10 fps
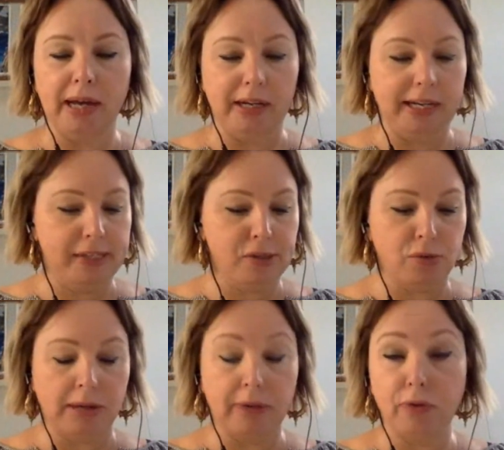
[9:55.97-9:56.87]
next
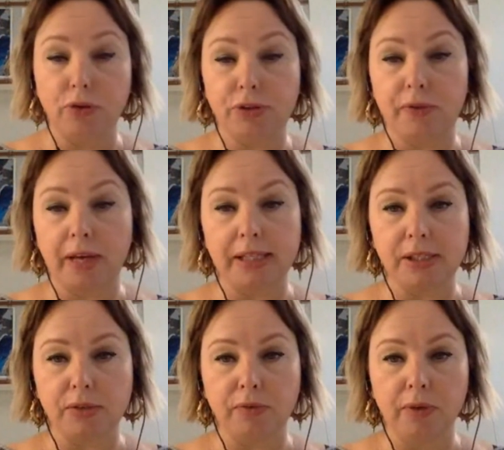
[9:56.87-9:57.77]
or our first phase
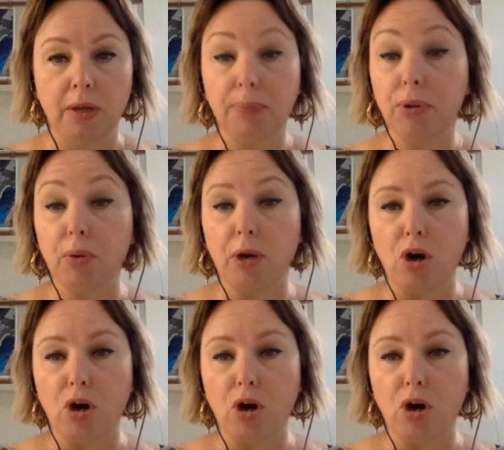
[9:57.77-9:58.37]
of pure